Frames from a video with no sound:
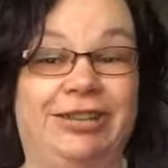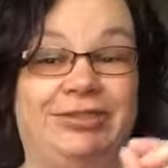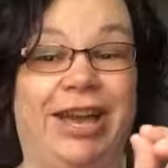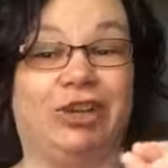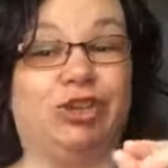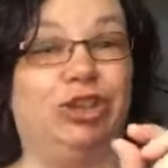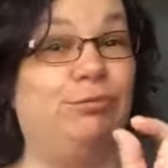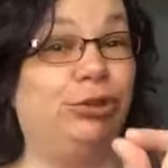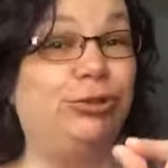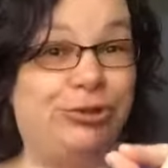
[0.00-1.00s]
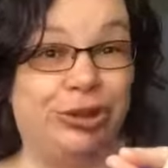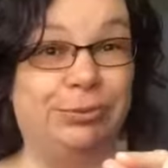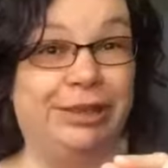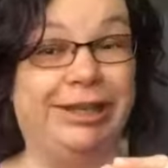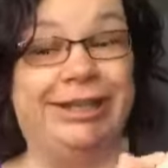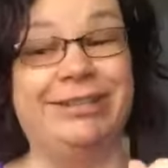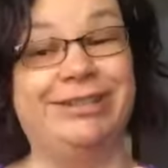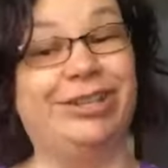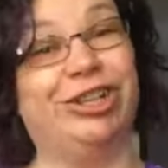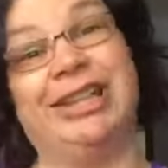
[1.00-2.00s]
It's actually blue tourmaline and
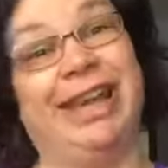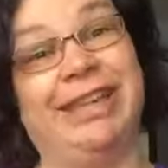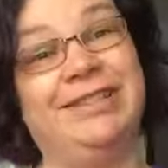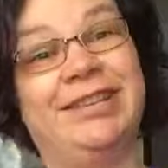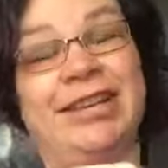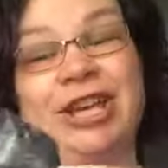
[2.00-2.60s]
dicolite.